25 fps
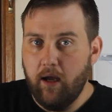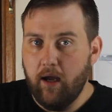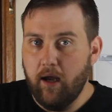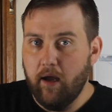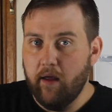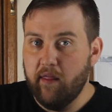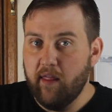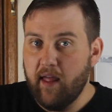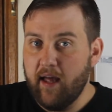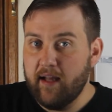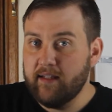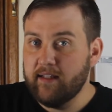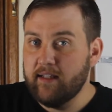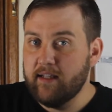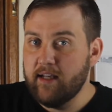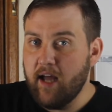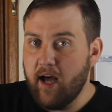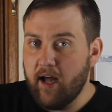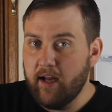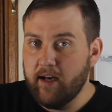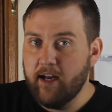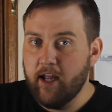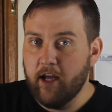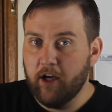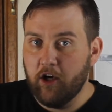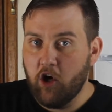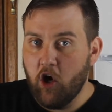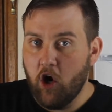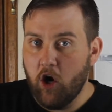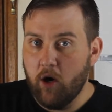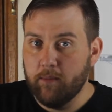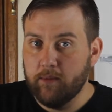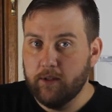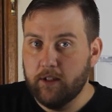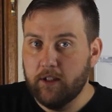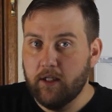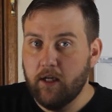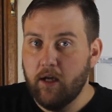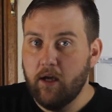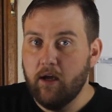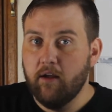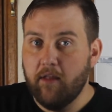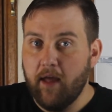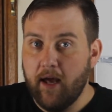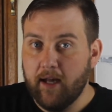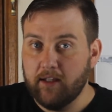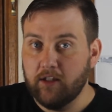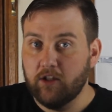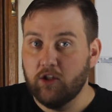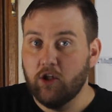And that's not net carbs.
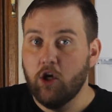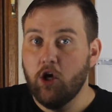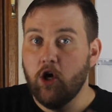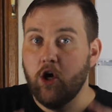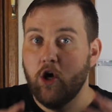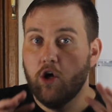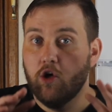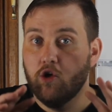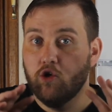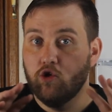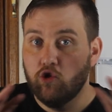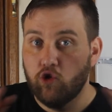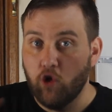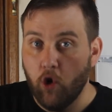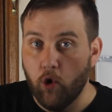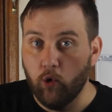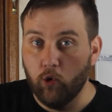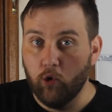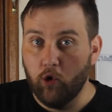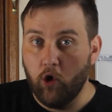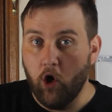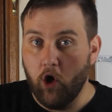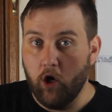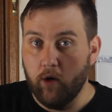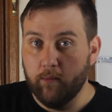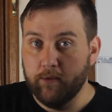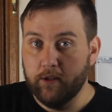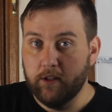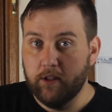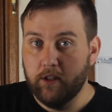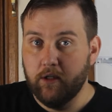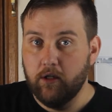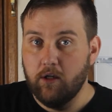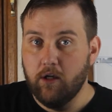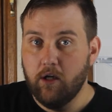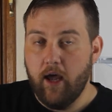That's total carbs.